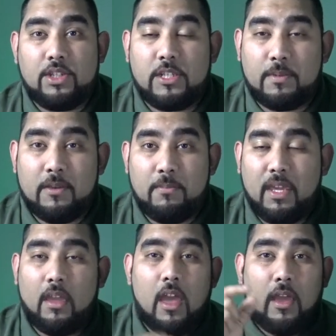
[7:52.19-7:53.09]
can be
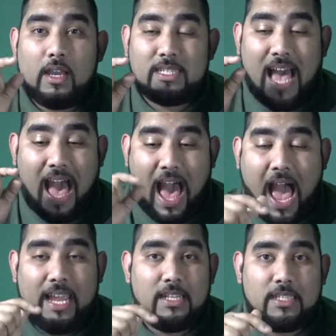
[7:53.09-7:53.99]
because I can
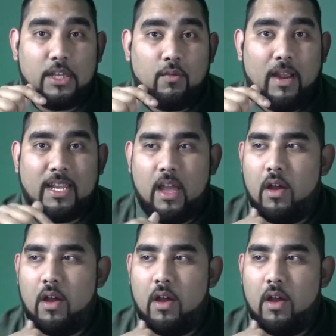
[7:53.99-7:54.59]
tell you right now,